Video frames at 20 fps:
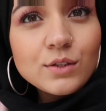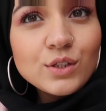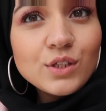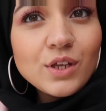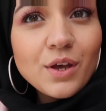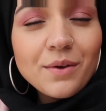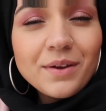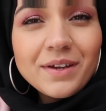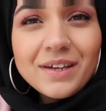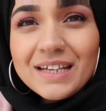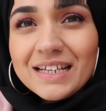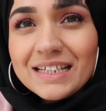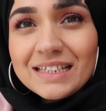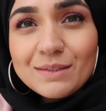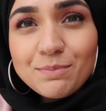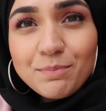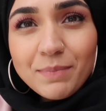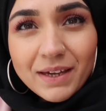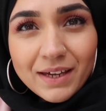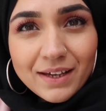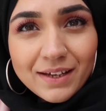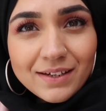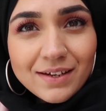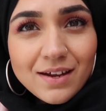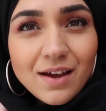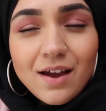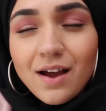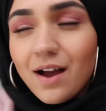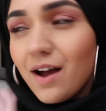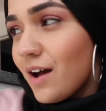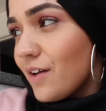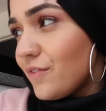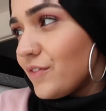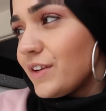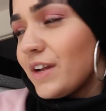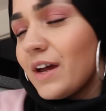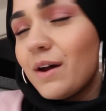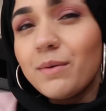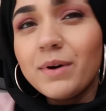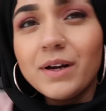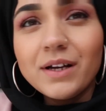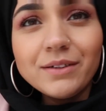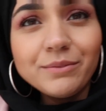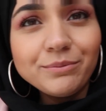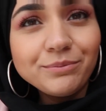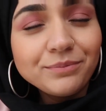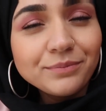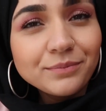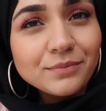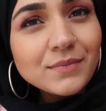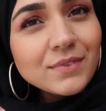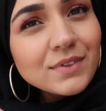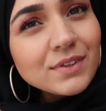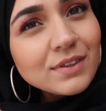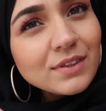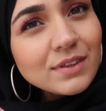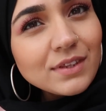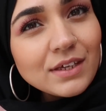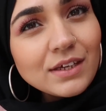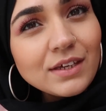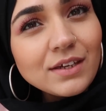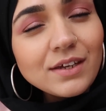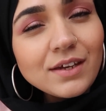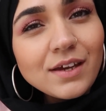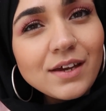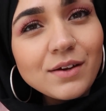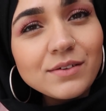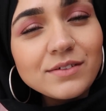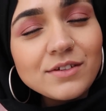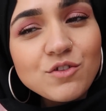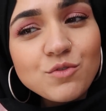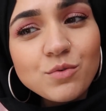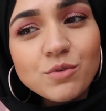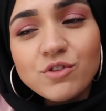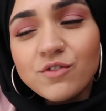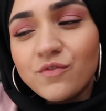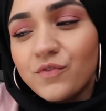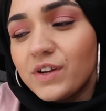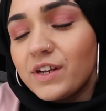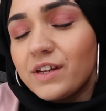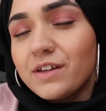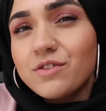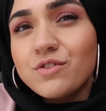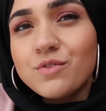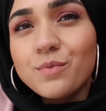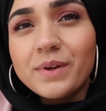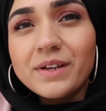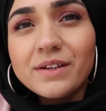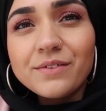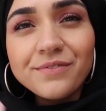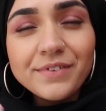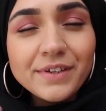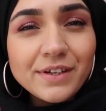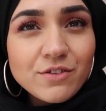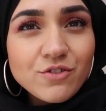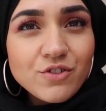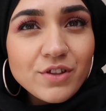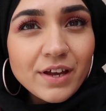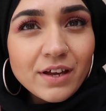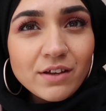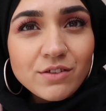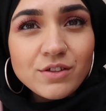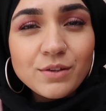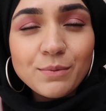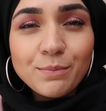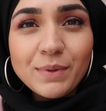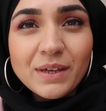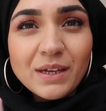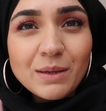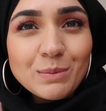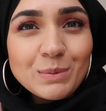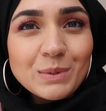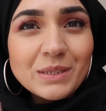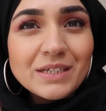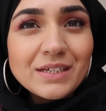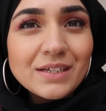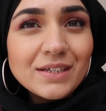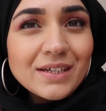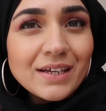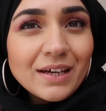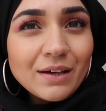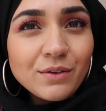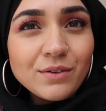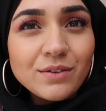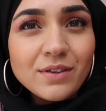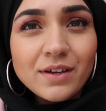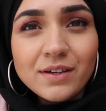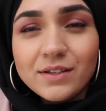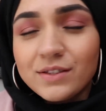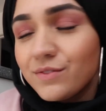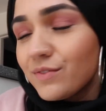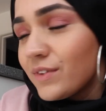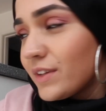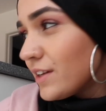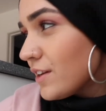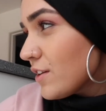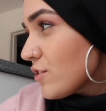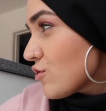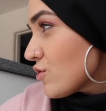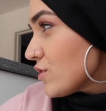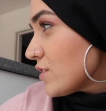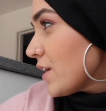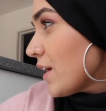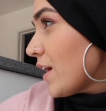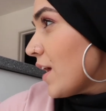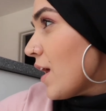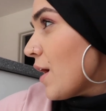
So it has been half an hour. The dishwasher finished. When it finished, it actually beeped to tell you that it's finished.